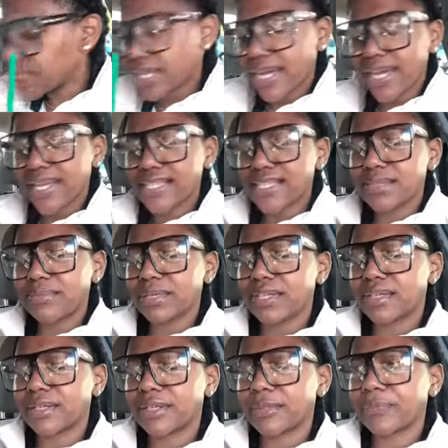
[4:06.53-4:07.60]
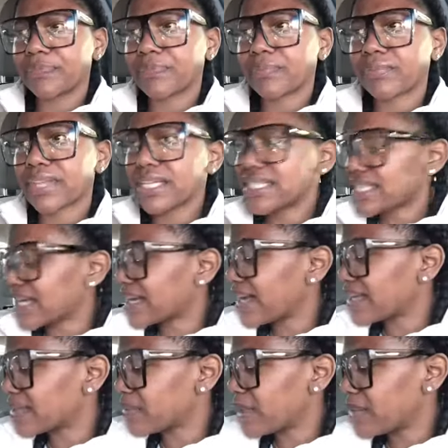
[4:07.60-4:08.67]
has to be the because I got
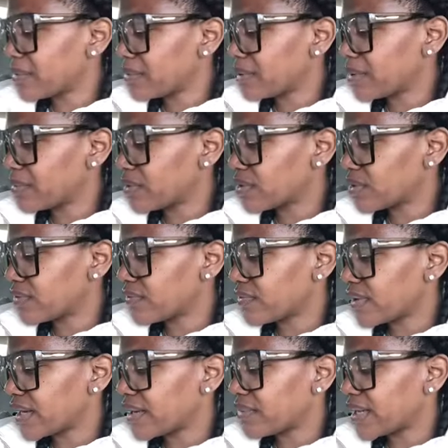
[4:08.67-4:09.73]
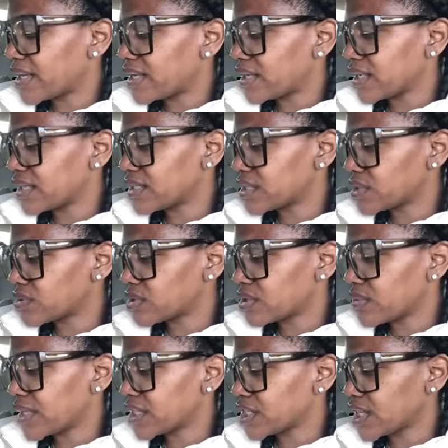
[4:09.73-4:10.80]
the peppermint mocha frapp. I didn't get the toasted
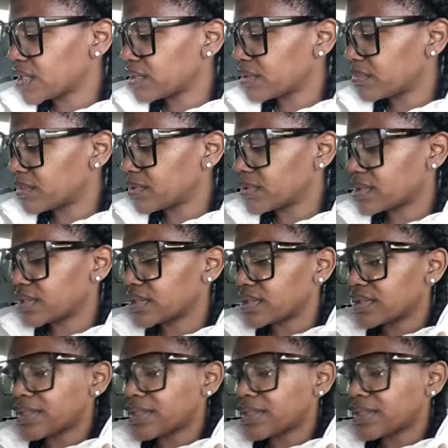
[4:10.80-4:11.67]
white chocolate mocha